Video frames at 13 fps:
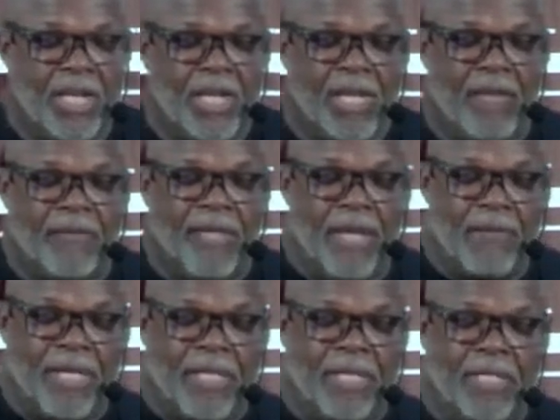of
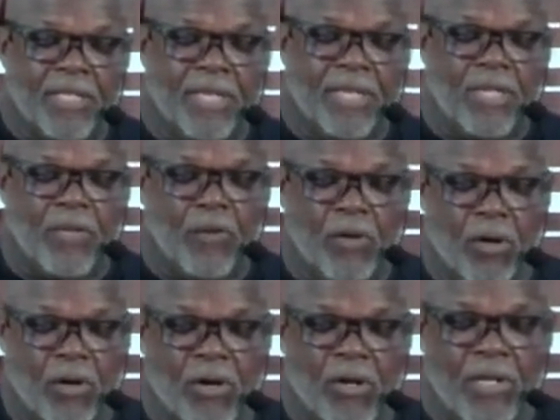coming to study your
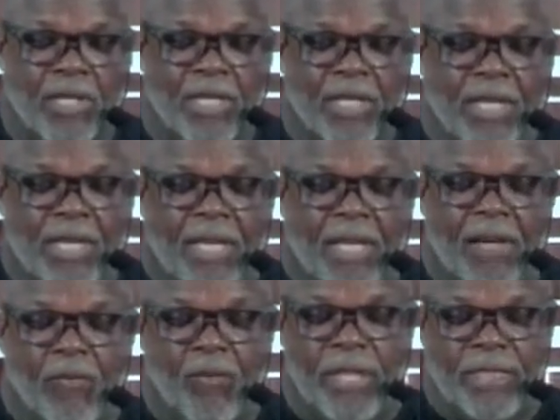word.
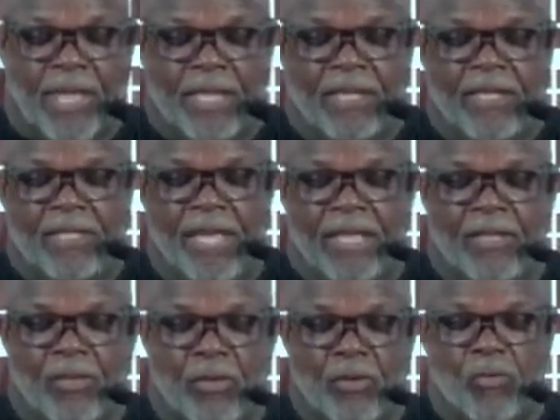We thank you
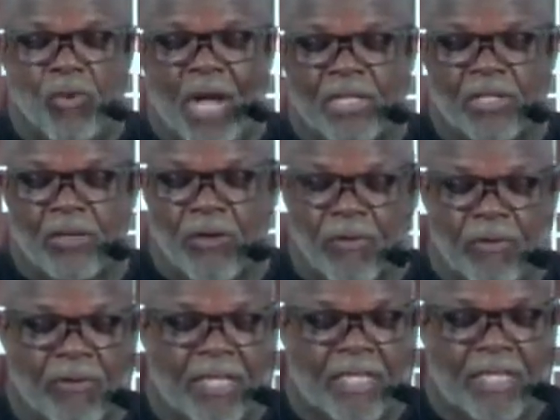that you watched
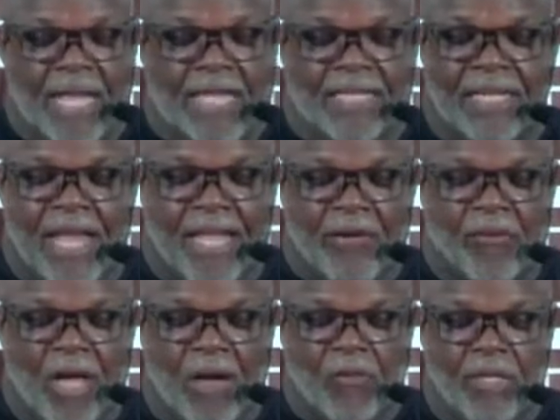over us last night
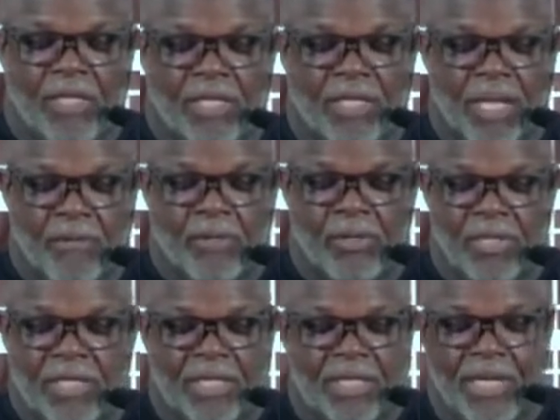while we slumbered
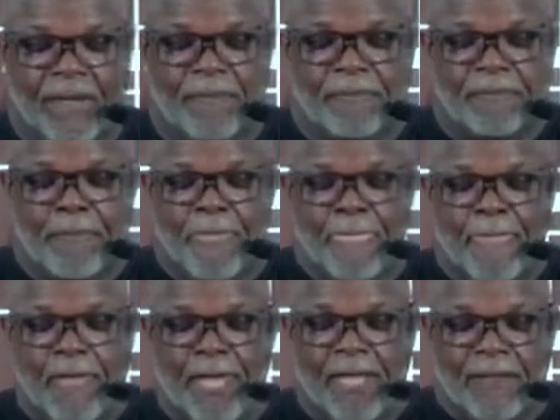and slept.
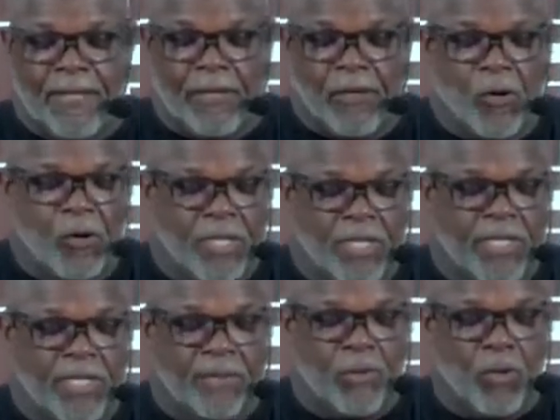And then early
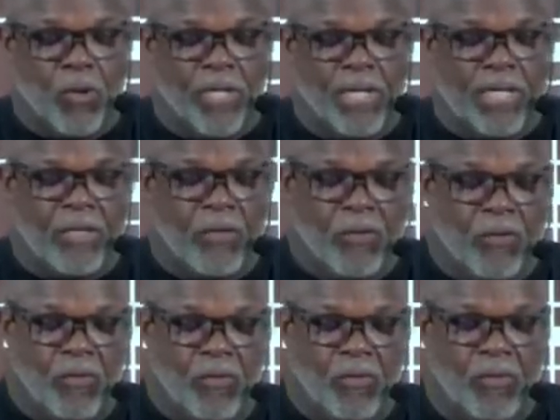this morning,
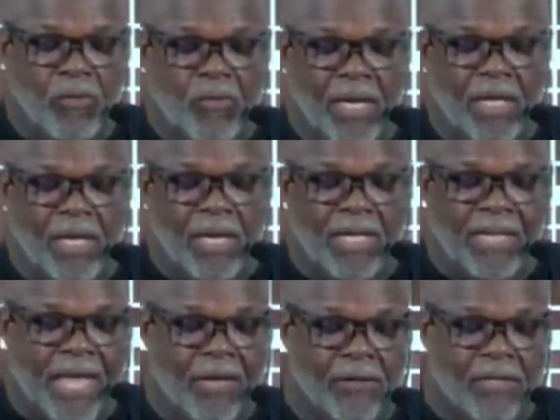you
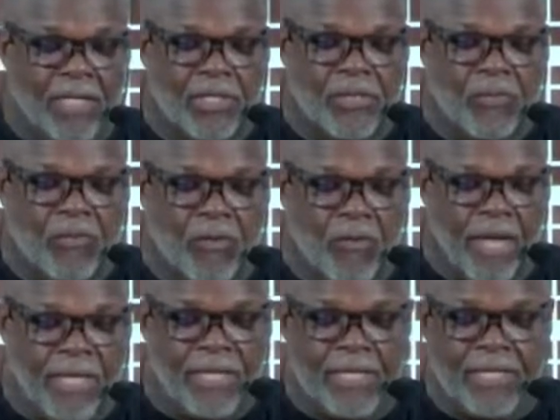allowed us to
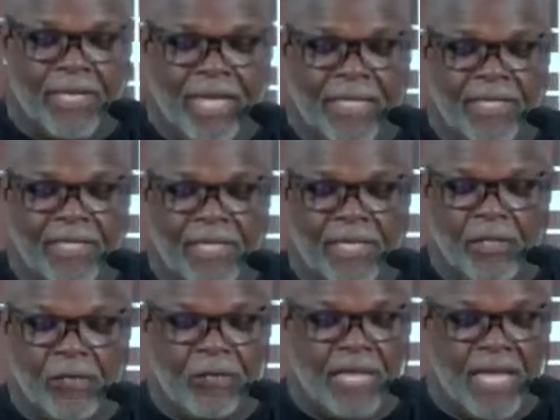awaken and see a
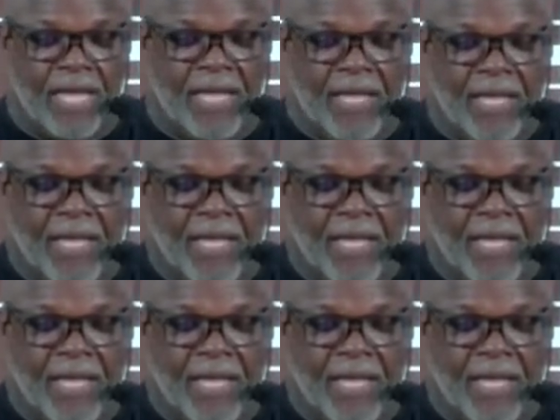new day,